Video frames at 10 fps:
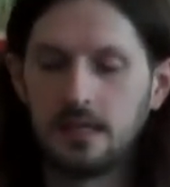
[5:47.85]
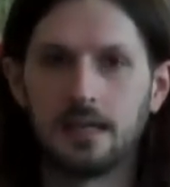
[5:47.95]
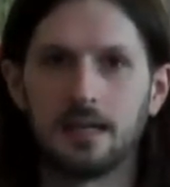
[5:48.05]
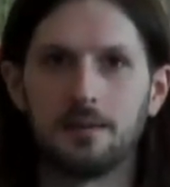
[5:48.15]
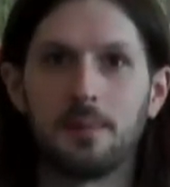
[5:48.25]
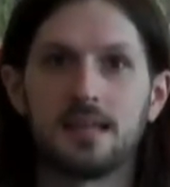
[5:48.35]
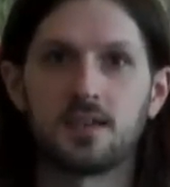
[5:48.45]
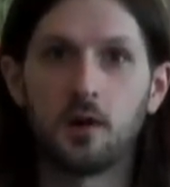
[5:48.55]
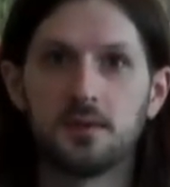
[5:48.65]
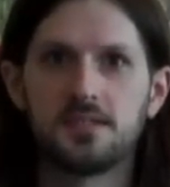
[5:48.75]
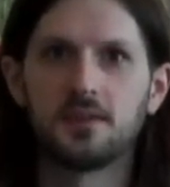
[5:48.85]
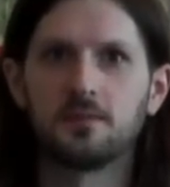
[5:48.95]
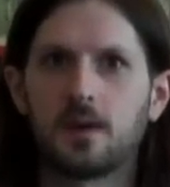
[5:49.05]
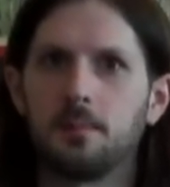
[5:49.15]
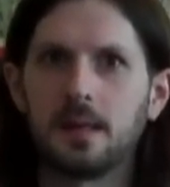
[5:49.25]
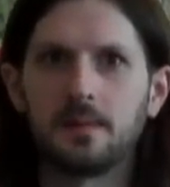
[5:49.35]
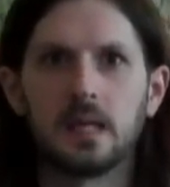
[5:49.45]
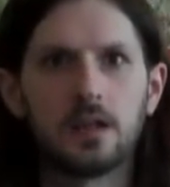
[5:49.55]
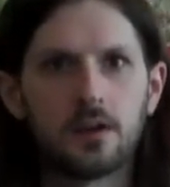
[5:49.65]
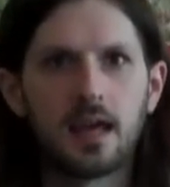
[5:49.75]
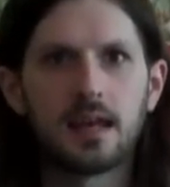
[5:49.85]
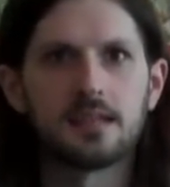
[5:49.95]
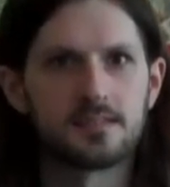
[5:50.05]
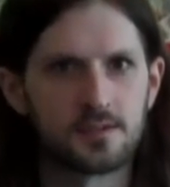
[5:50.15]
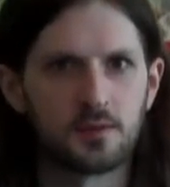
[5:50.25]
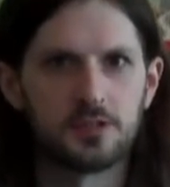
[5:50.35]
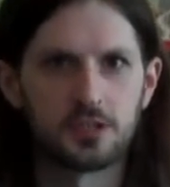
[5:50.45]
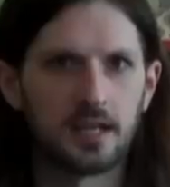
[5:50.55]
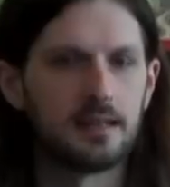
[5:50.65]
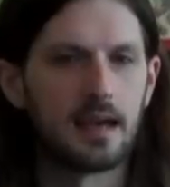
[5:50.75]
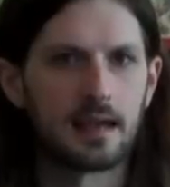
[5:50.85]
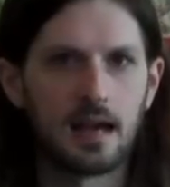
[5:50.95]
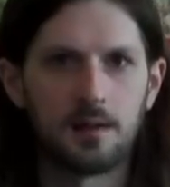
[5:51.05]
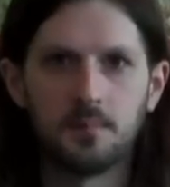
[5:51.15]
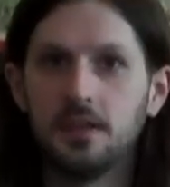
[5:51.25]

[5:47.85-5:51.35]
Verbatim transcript: Um, as always, you can find me on the internet at giant, giant.com.